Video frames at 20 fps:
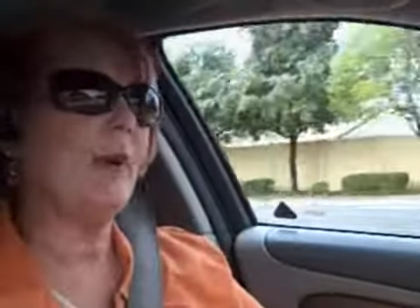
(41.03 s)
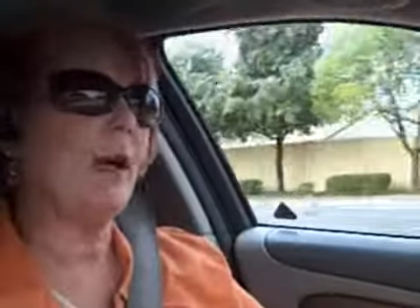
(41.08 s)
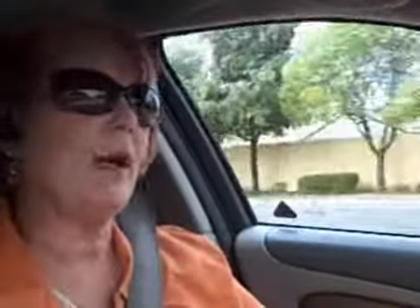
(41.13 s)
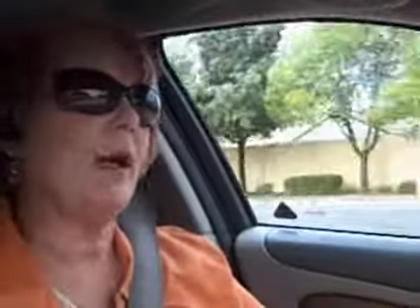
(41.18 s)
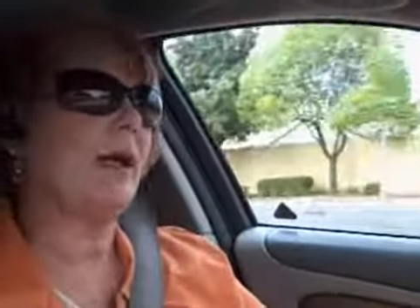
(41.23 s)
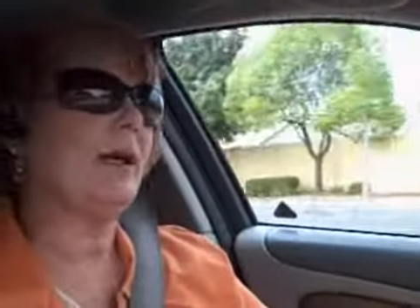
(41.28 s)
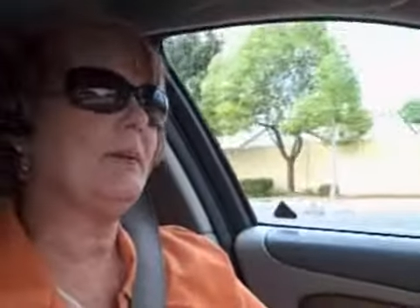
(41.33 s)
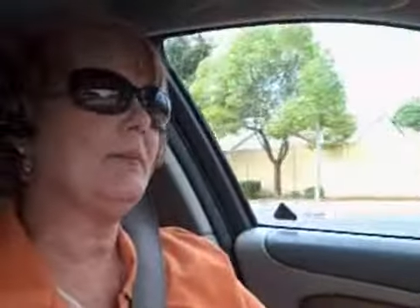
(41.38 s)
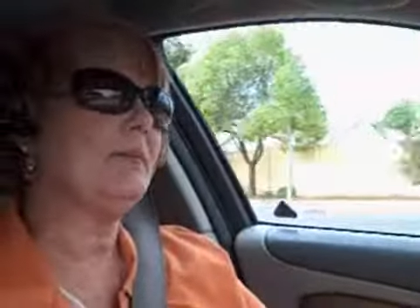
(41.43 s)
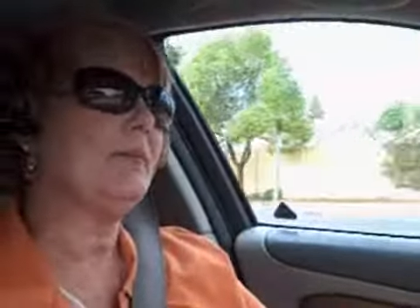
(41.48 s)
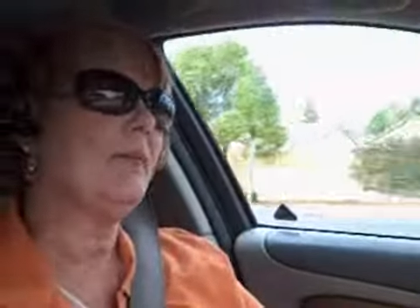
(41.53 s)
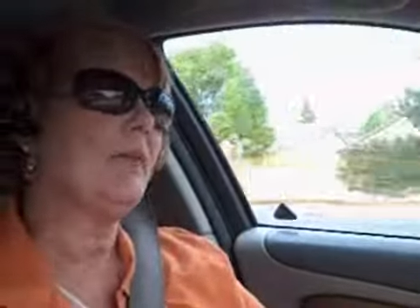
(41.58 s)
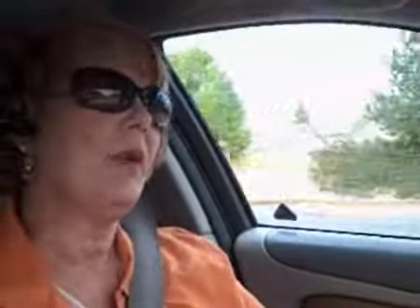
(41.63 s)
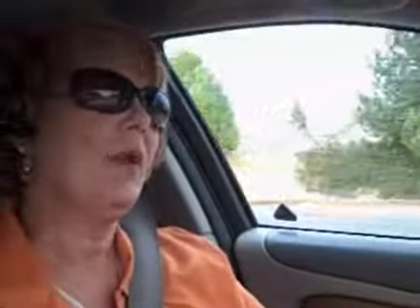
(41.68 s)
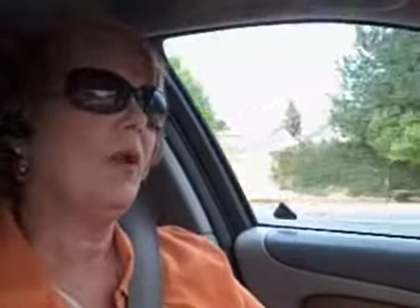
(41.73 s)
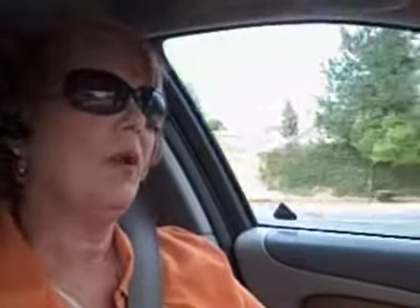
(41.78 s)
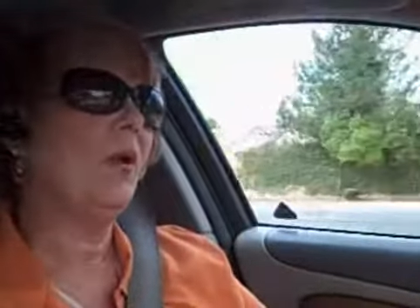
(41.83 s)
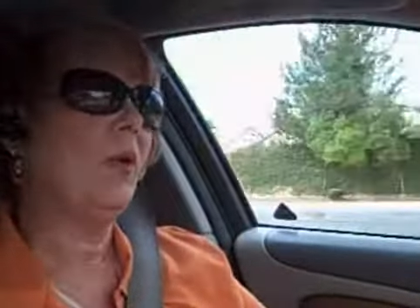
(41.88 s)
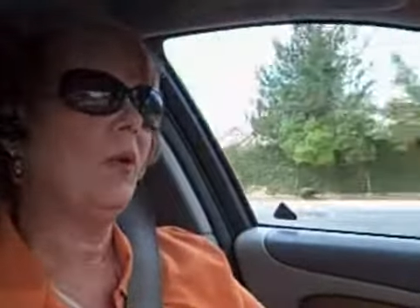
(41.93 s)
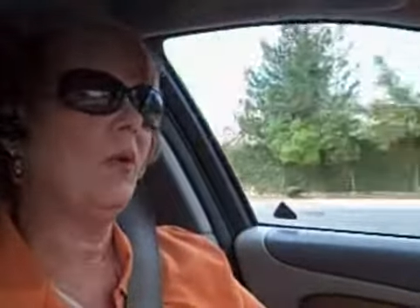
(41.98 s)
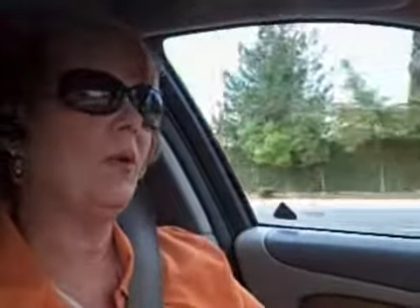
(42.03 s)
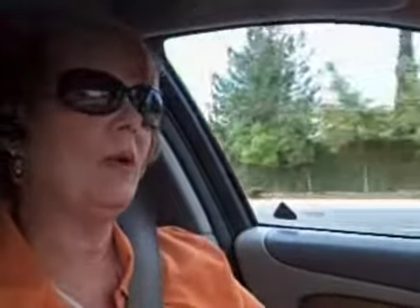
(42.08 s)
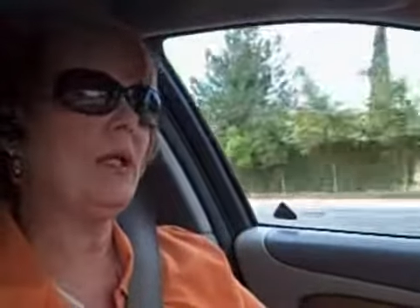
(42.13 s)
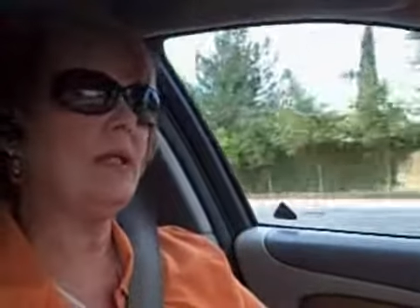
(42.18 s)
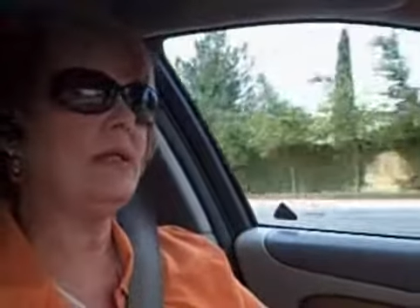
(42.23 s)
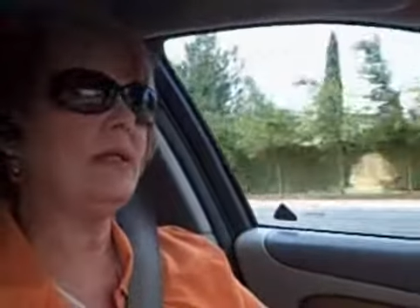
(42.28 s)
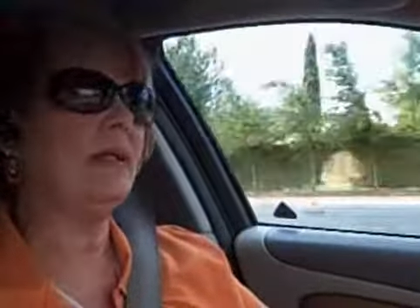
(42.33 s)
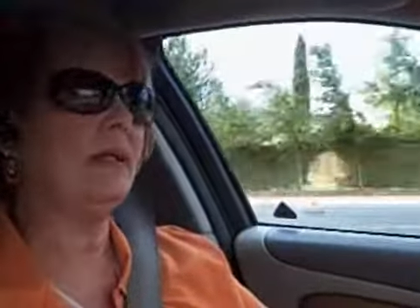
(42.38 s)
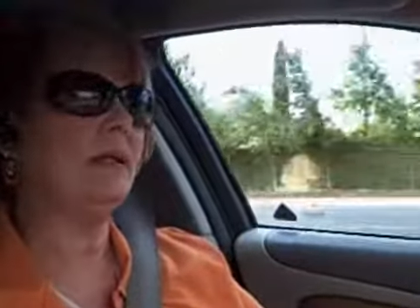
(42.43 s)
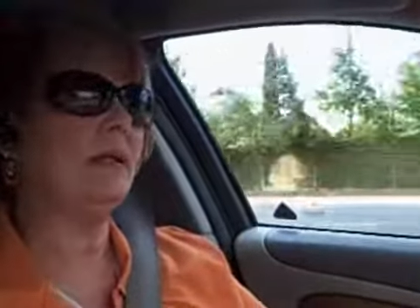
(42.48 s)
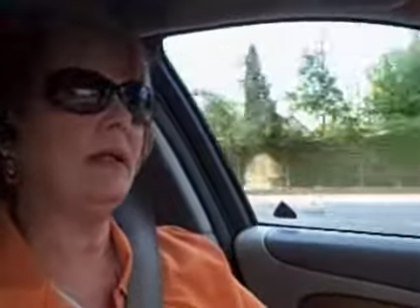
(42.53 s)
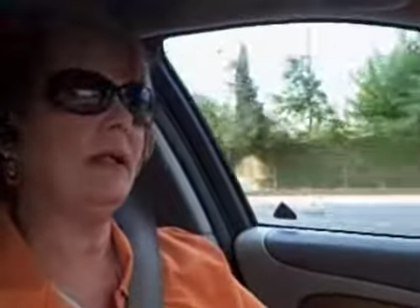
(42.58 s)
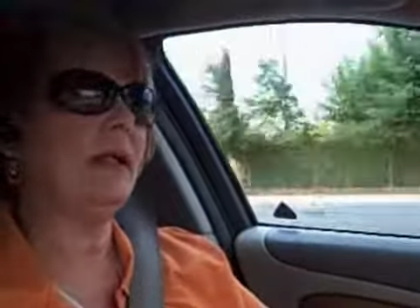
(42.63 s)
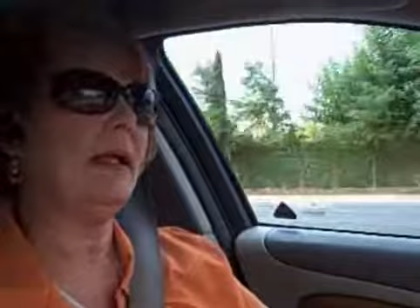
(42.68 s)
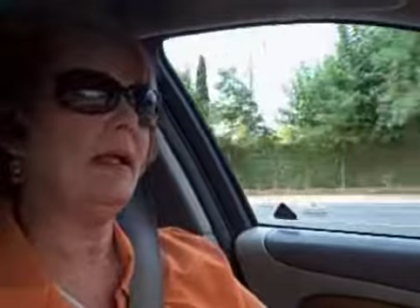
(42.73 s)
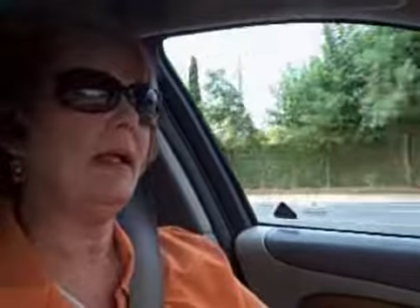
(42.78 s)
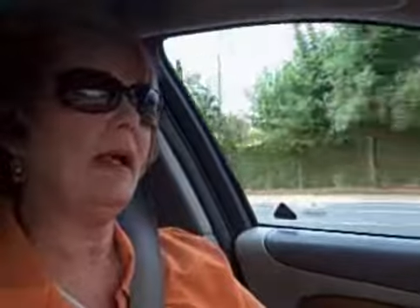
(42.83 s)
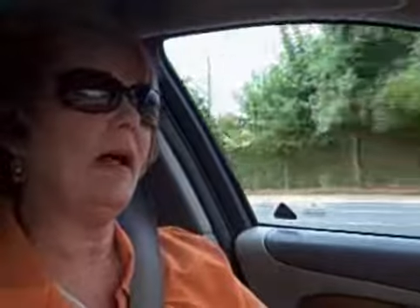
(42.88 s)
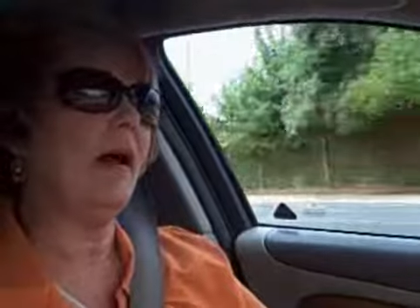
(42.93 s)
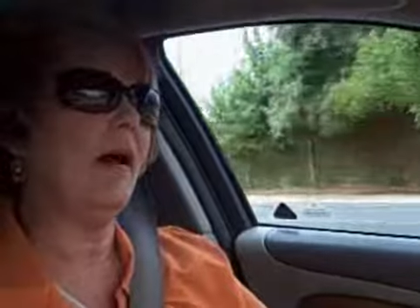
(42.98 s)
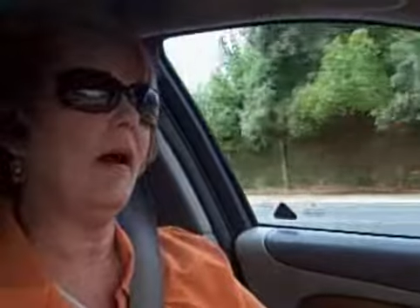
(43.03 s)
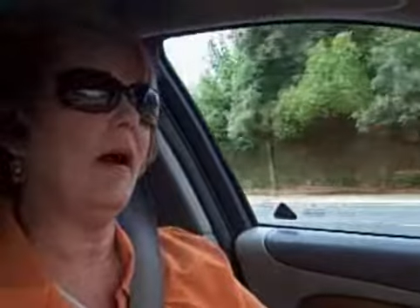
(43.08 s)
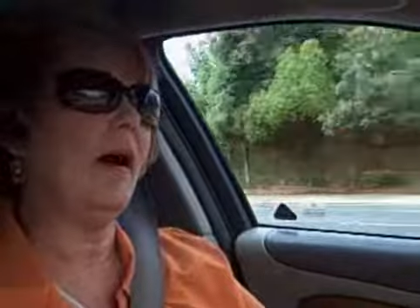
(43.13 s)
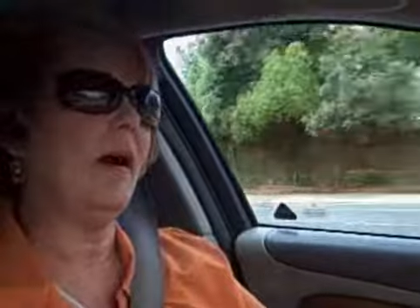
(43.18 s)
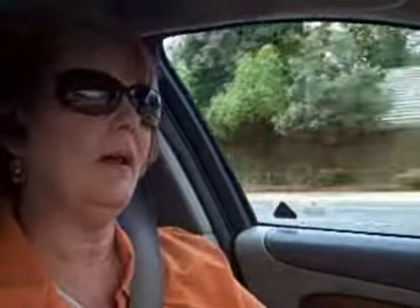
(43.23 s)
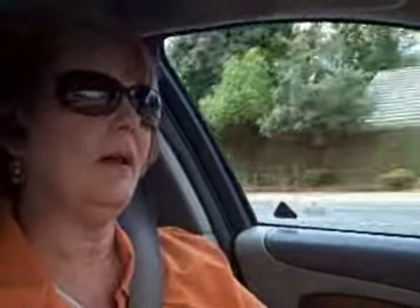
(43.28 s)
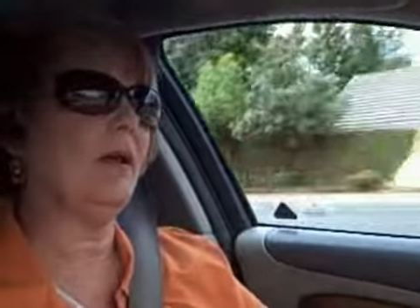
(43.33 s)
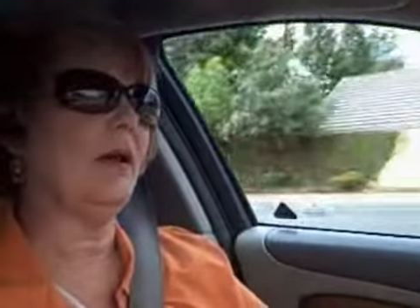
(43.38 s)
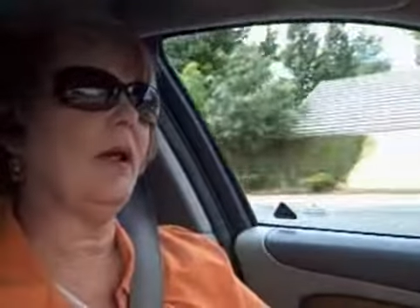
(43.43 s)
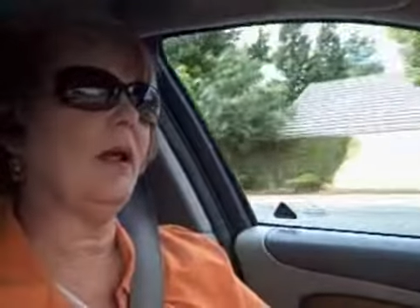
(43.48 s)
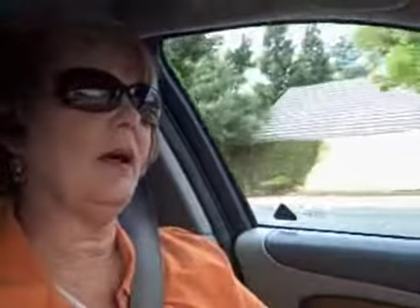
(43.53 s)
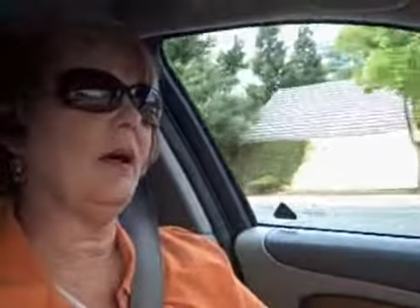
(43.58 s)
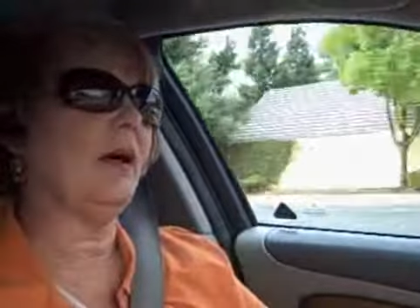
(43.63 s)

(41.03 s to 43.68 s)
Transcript: mine recently on